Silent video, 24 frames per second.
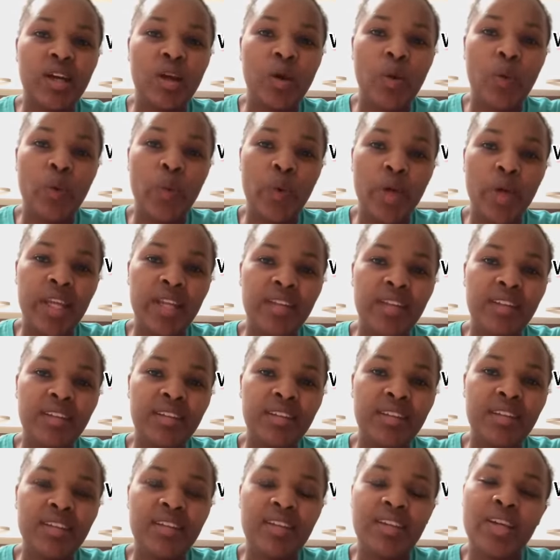When,
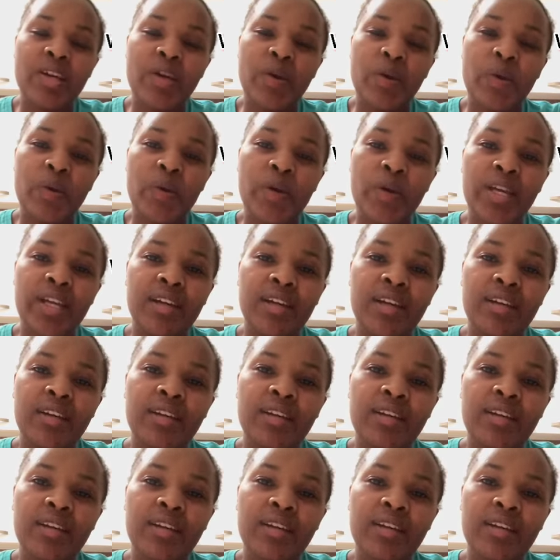where.